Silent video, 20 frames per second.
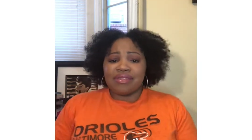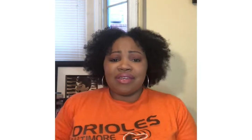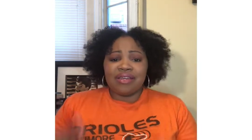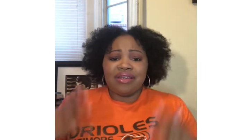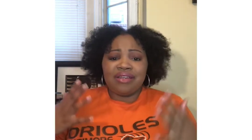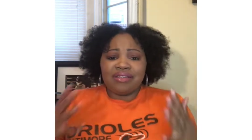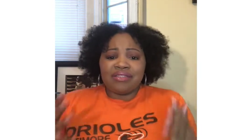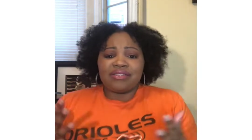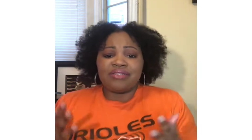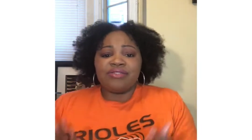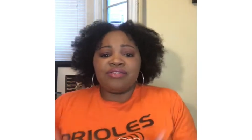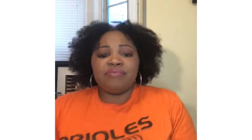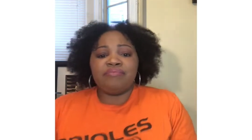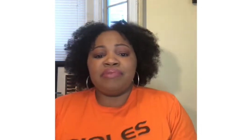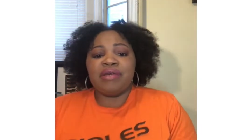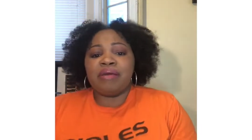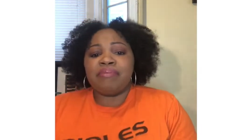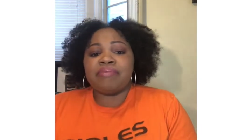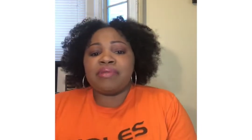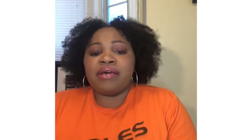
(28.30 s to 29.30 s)
and excuse
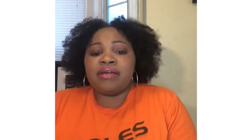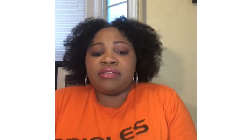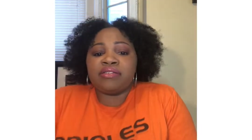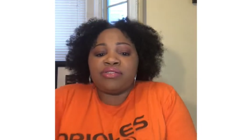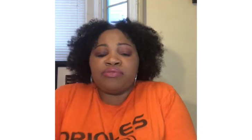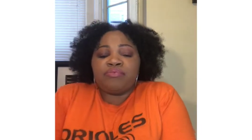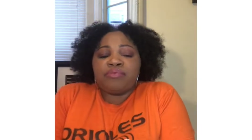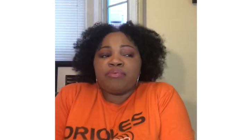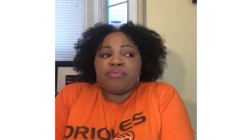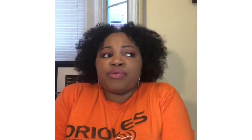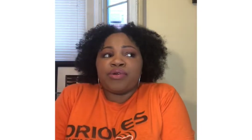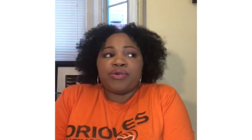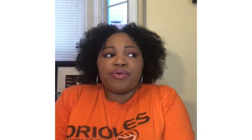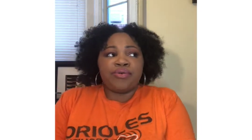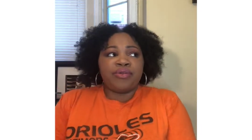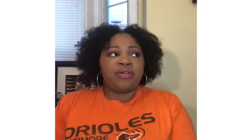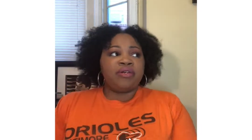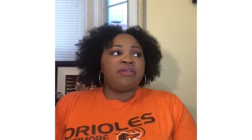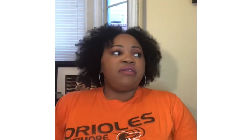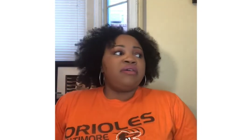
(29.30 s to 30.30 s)
me, I'm like super
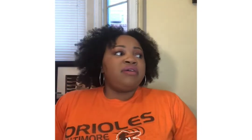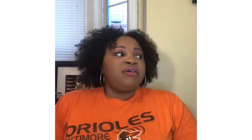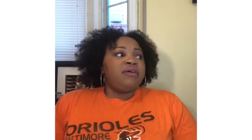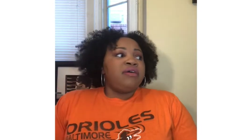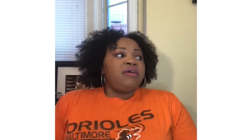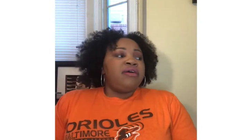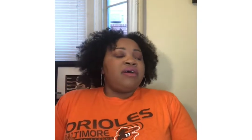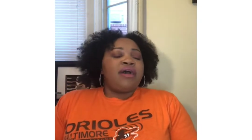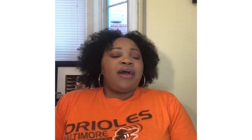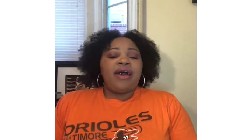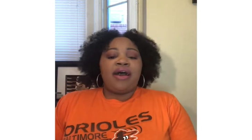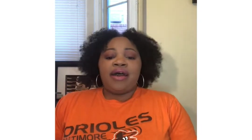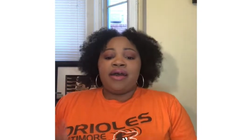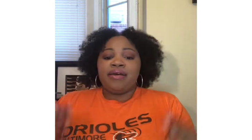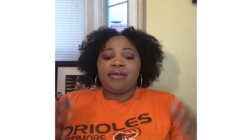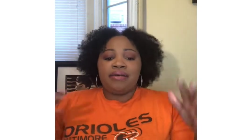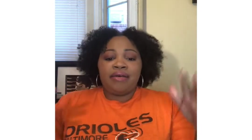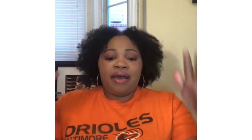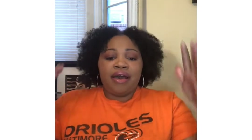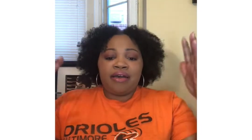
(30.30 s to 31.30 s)
bloated.
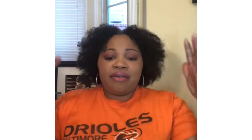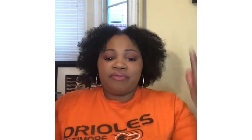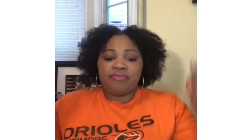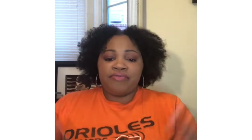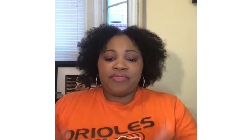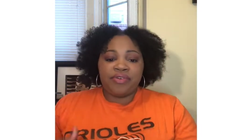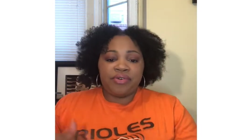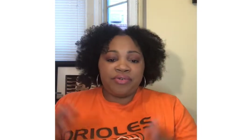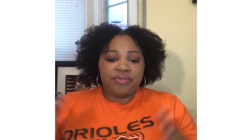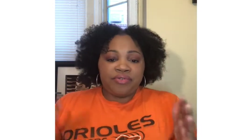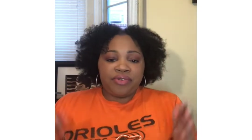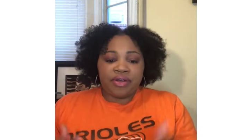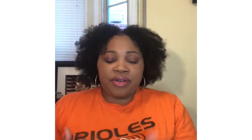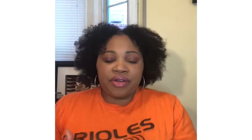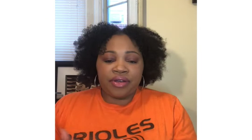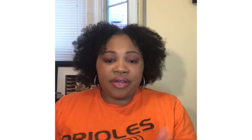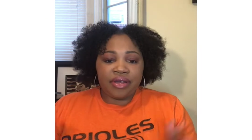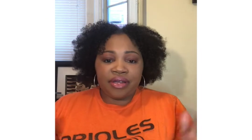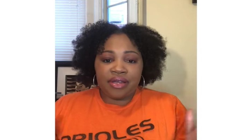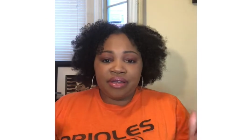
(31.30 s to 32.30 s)
I feel
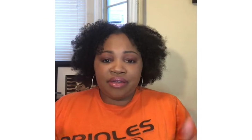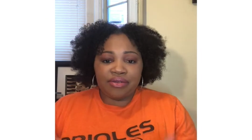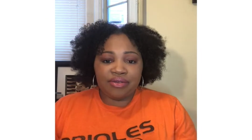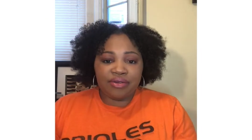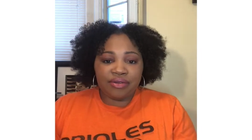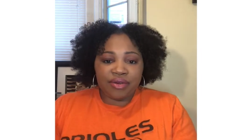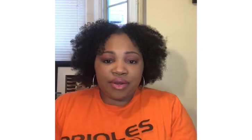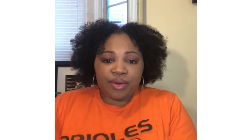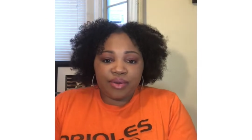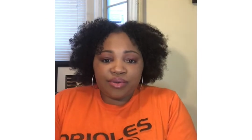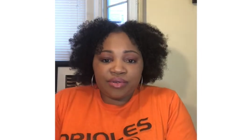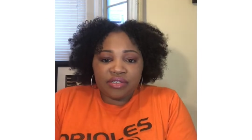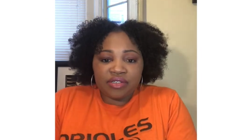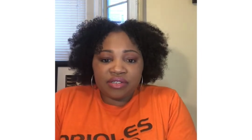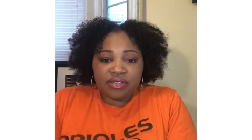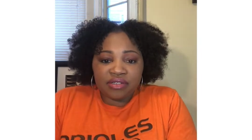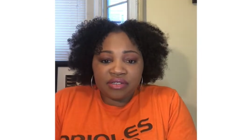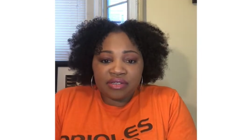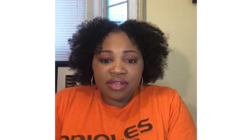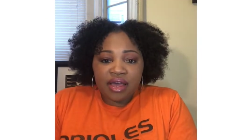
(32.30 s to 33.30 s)
very,
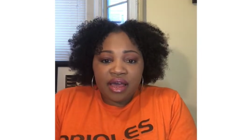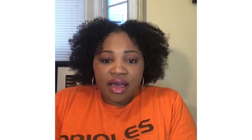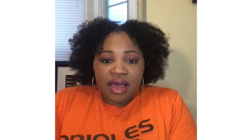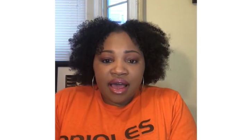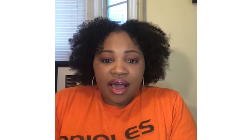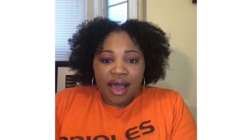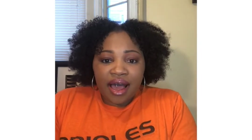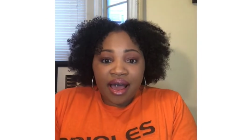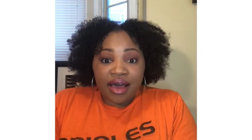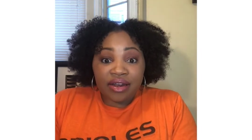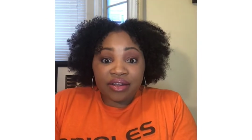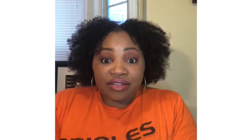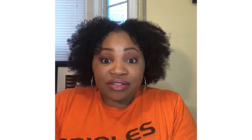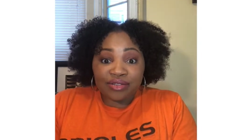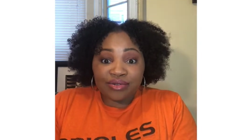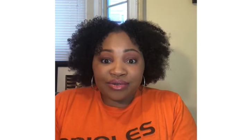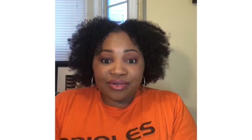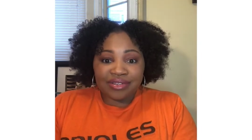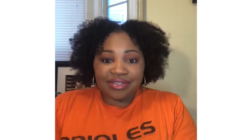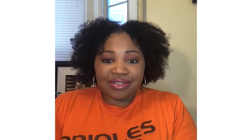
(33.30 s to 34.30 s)
just out of
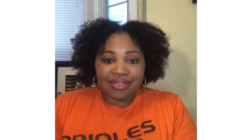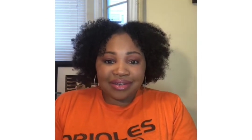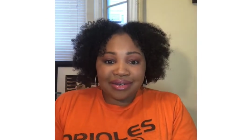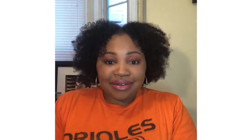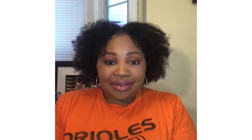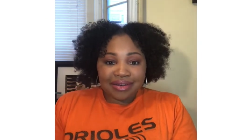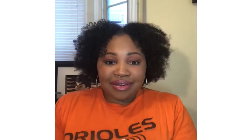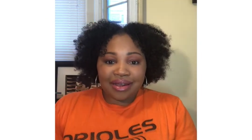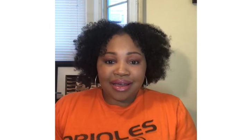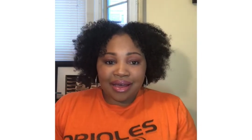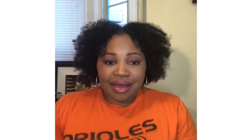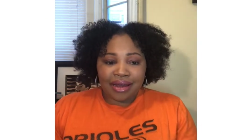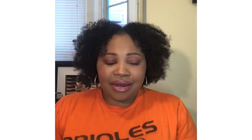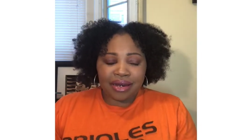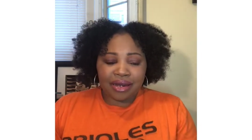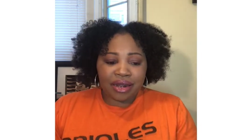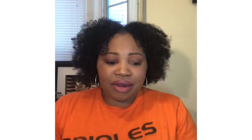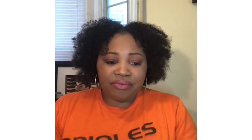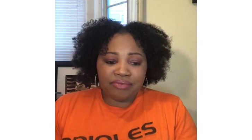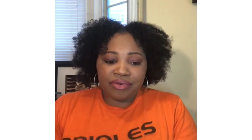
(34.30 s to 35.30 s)
sorts and
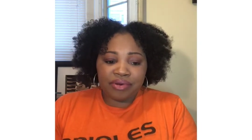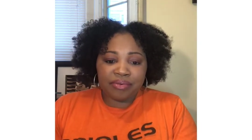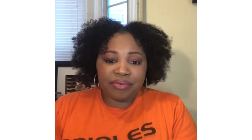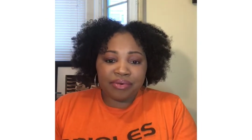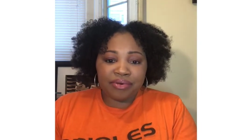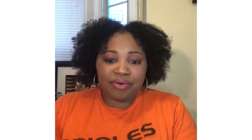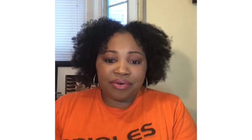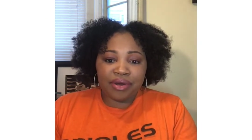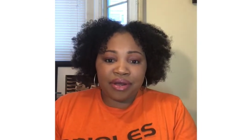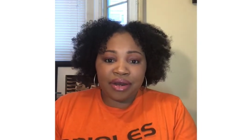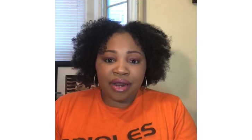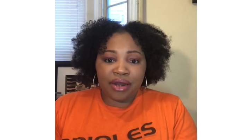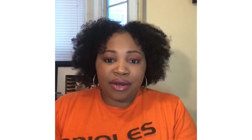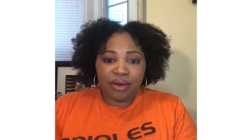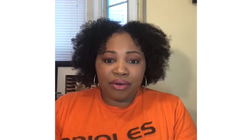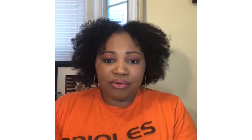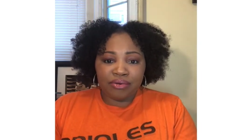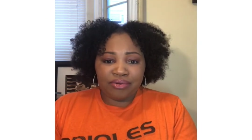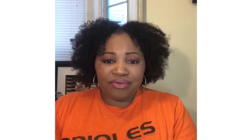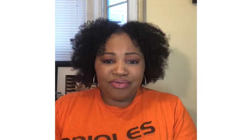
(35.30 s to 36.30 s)
uncomfortable, and I
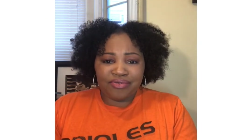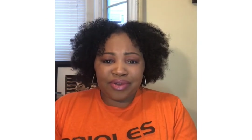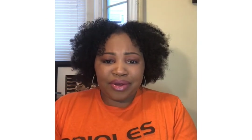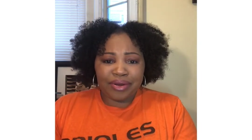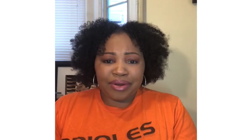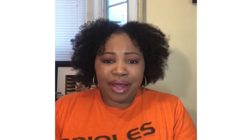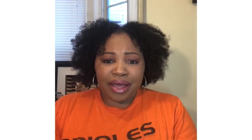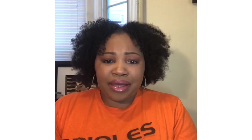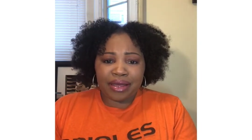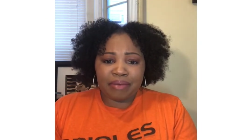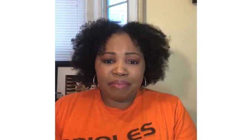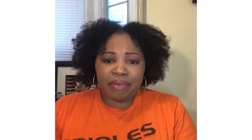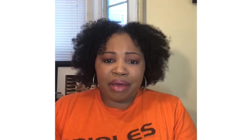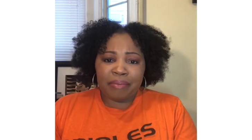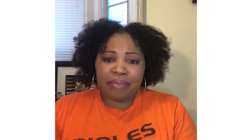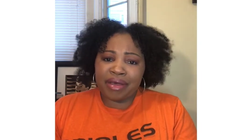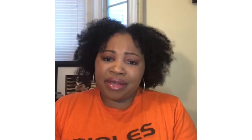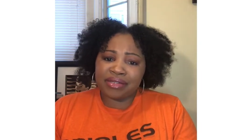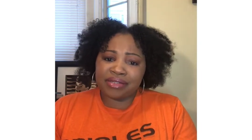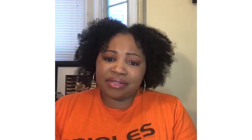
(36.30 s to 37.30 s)
don't feel like my
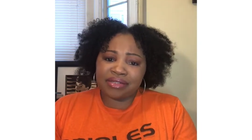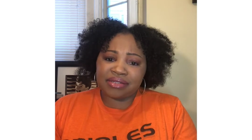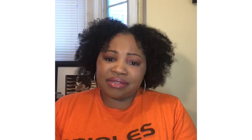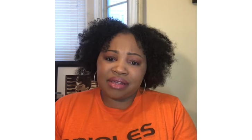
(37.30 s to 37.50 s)
best